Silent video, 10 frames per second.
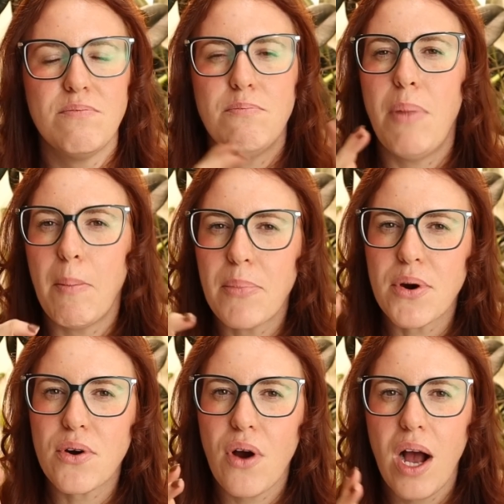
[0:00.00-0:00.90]

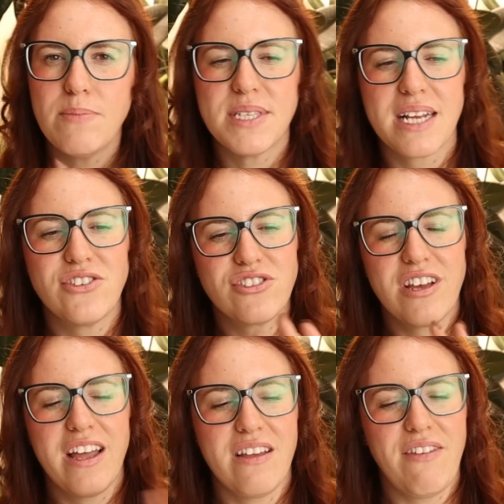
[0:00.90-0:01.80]
bumper crops that just
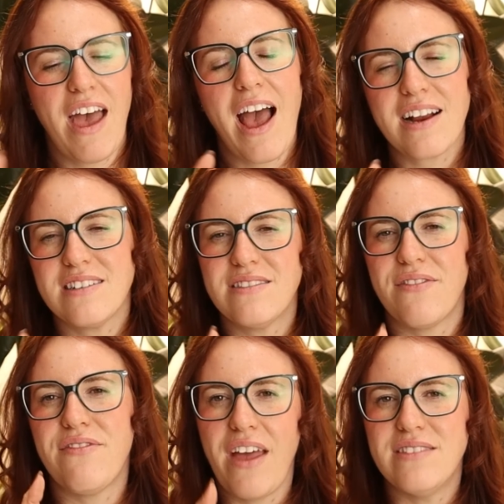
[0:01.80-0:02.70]
kind of act as a
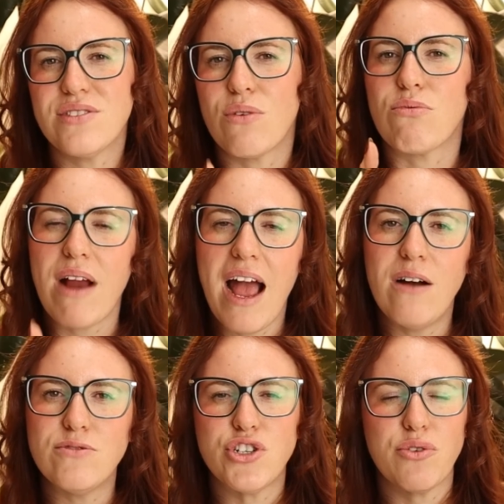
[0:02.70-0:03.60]
fence
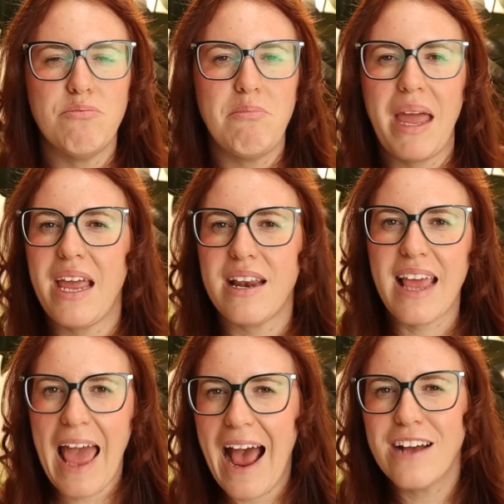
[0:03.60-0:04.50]
around your main
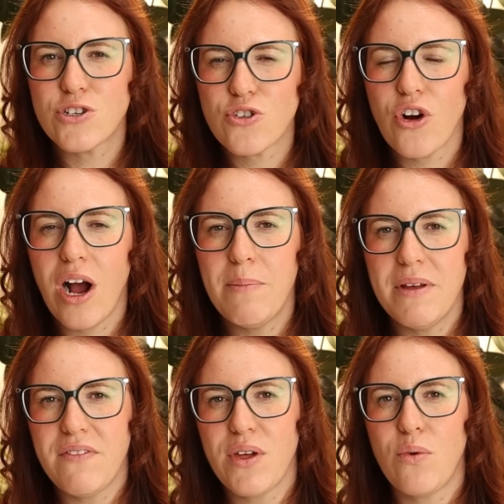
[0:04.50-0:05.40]
cash crop,
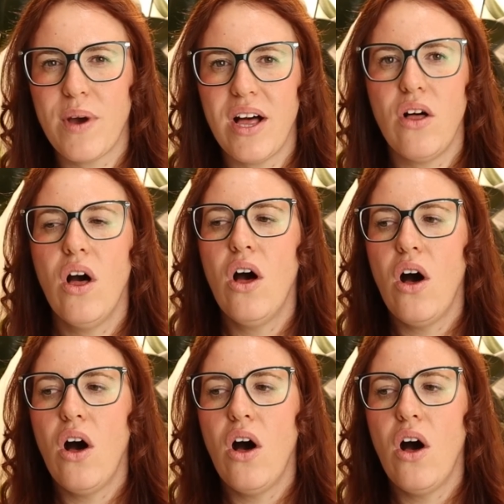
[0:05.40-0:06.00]
if you will.